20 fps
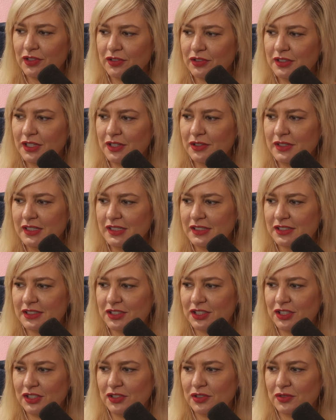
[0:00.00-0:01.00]
you'll notice
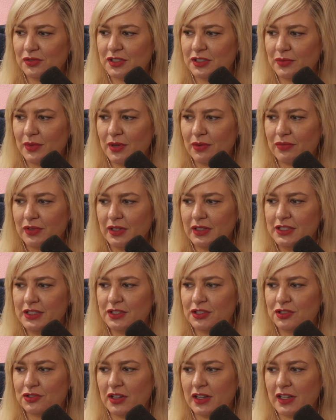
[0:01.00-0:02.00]
too, so what really
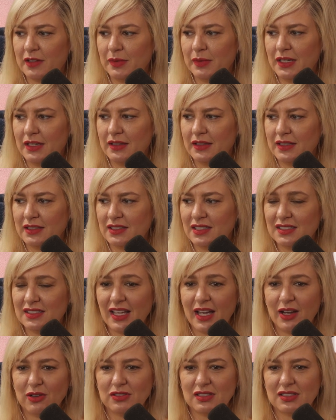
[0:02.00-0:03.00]
struck me in this is
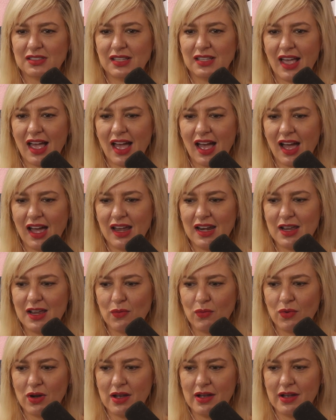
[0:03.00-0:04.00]
how sad
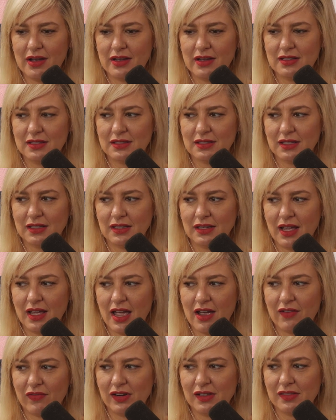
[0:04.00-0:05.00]
it was that
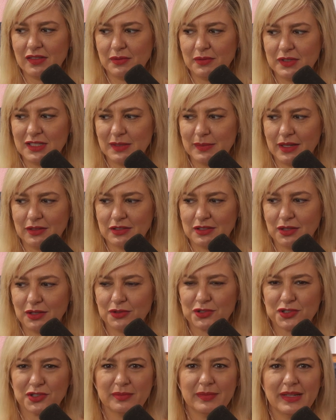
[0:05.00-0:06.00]
everything was about
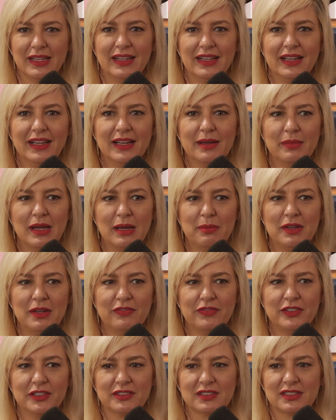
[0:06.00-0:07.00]
social media. It made
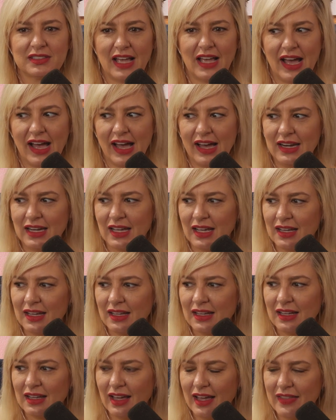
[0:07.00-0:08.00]
me feel sad.
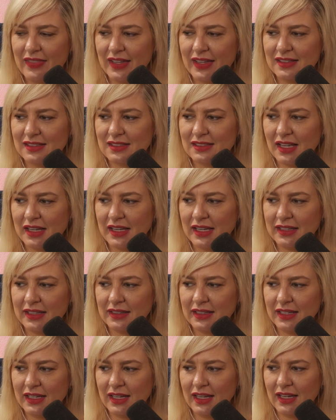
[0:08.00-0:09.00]
And then
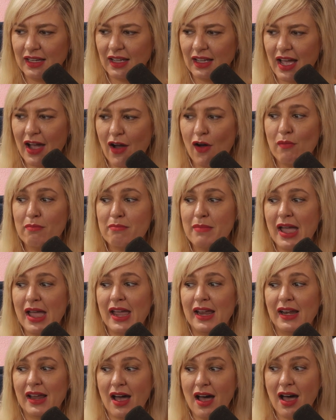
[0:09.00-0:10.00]
secondly, how
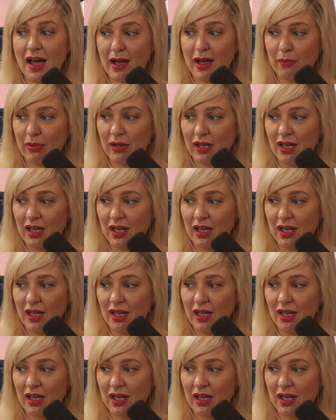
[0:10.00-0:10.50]
made up